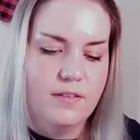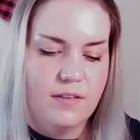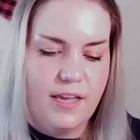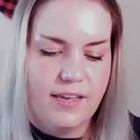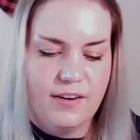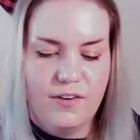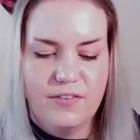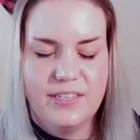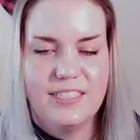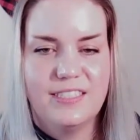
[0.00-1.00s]
I can
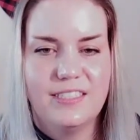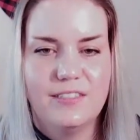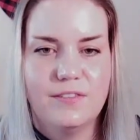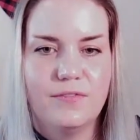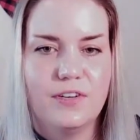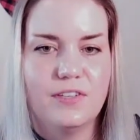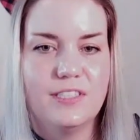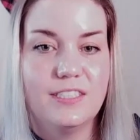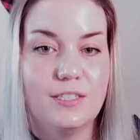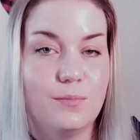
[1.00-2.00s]
already see some very
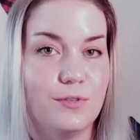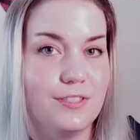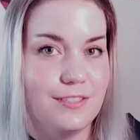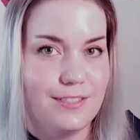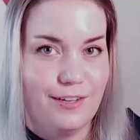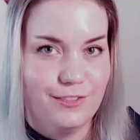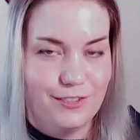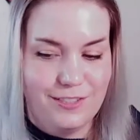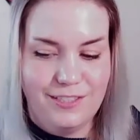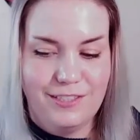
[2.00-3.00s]
Disney Princess
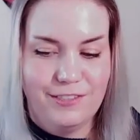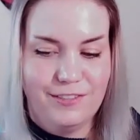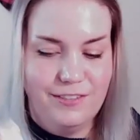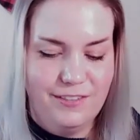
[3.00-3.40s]
colors in here.